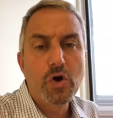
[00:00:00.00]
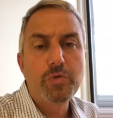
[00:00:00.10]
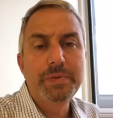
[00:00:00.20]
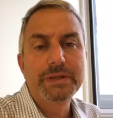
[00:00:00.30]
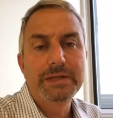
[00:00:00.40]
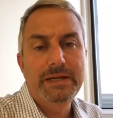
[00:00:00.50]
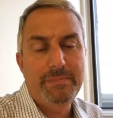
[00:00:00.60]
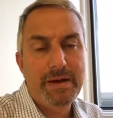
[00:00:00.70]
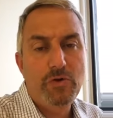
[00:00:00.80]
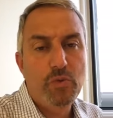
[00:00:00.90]
openly
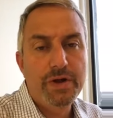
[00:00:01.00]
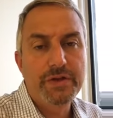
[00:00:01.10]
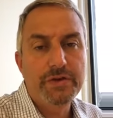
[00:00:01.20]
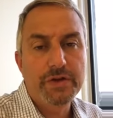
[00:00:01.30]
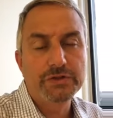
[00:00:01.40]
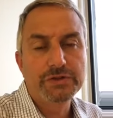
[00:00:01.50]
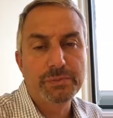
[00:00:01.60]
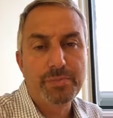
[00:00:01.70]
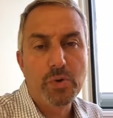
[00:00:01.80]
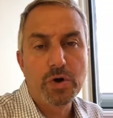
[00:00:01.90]
about whether they'll
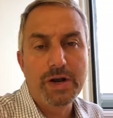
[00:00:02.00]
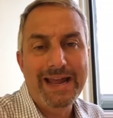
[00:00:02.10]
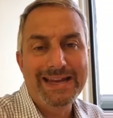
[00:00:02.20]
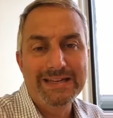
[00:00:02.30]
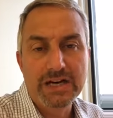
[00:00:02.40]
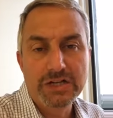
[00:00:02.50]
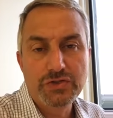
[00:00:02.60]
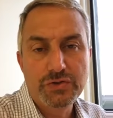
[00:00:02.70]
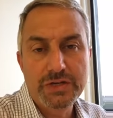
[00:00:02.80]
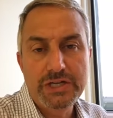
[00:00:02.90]
support a
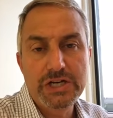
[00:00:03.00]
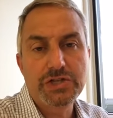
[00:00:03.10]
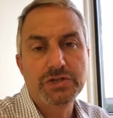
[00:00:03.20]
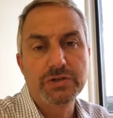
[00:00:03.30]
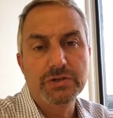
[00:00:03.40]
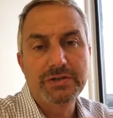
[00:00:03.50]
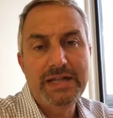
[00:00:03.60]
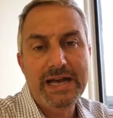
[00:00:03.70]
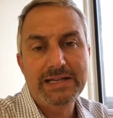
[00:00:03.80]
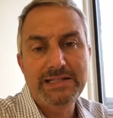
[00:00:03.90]
non-traditional
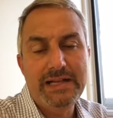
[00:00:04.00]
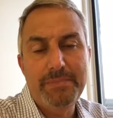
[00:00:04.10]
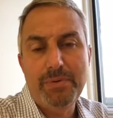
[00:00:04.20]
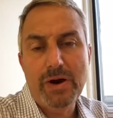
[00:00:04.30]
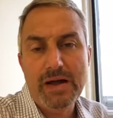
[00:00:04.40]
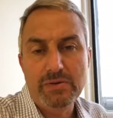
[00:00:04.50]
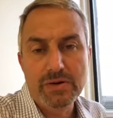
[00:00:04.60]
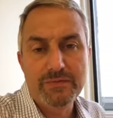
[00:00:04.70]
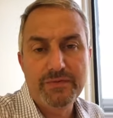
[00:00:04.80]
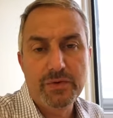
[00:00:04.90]
next step or
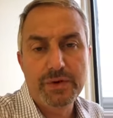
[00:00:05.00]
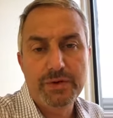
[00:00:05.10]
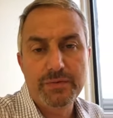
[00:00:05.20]
outcome for you.